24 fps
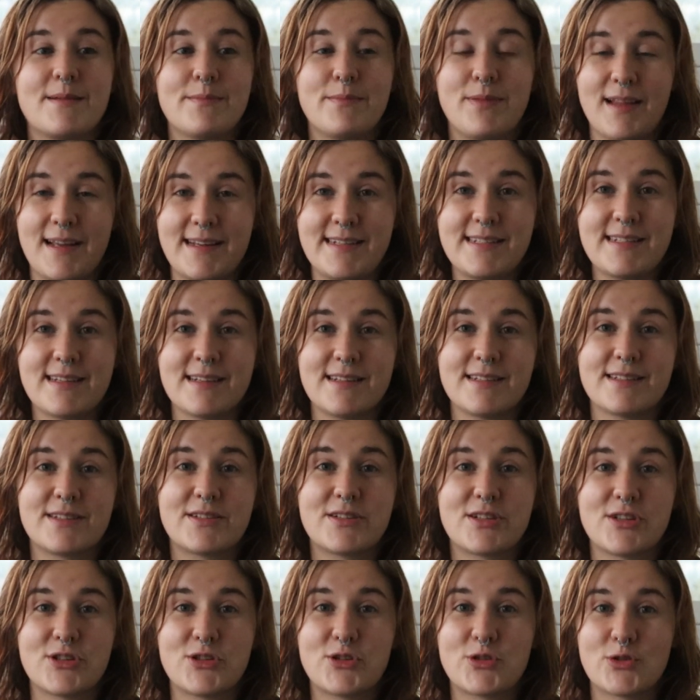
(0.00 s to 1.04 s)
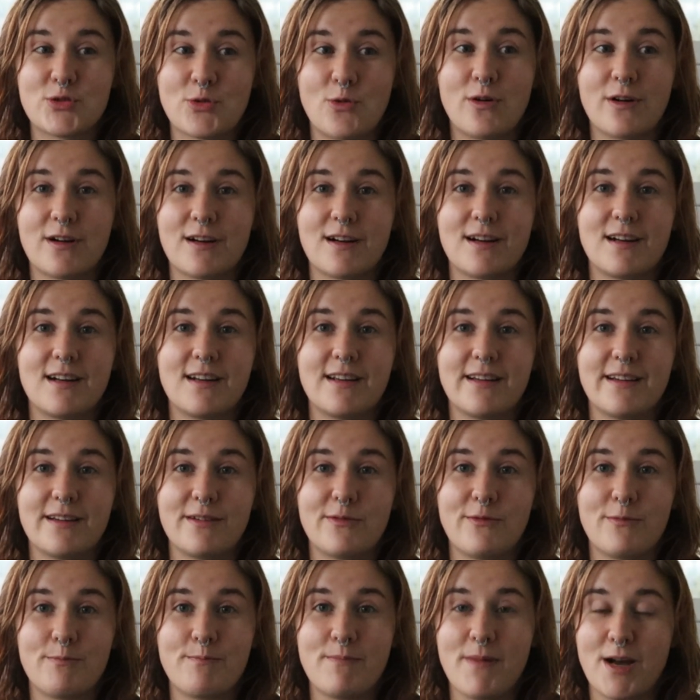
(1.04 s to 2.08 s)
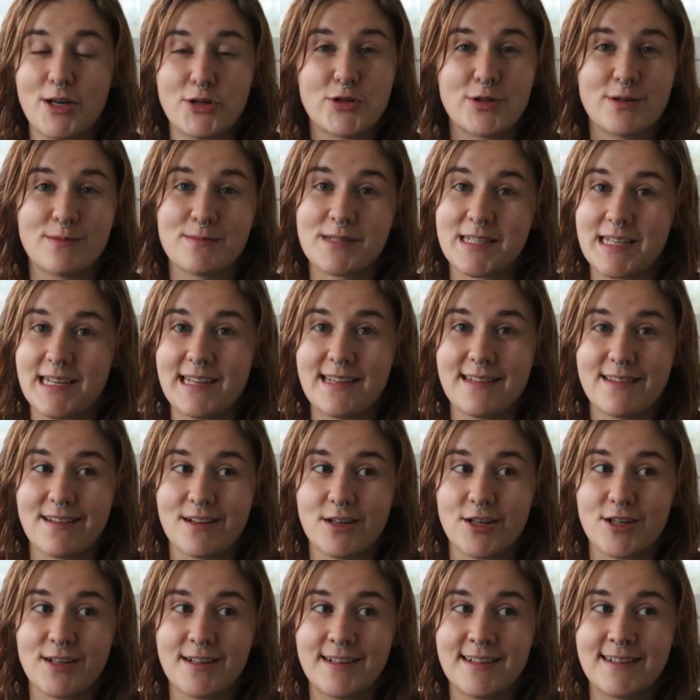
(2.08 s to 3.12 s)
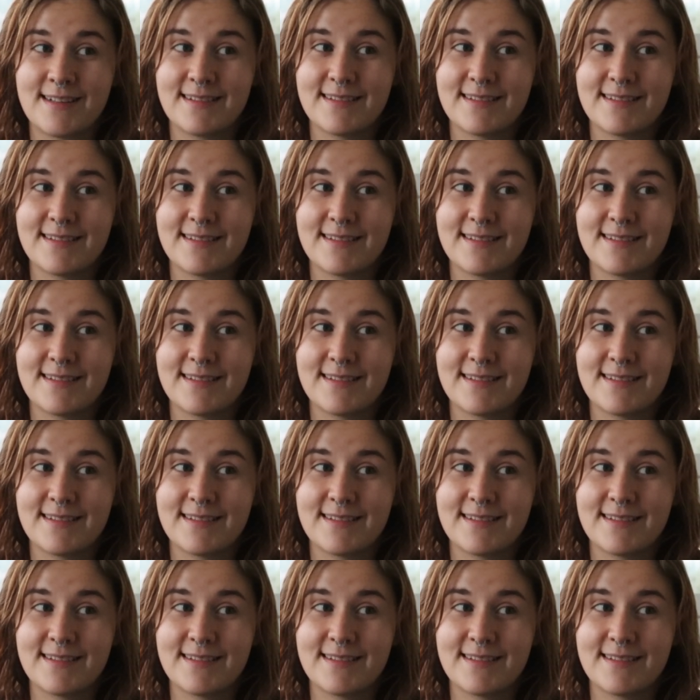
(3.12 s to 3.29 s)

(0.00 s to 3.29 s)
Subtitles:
places to store mushrooms either.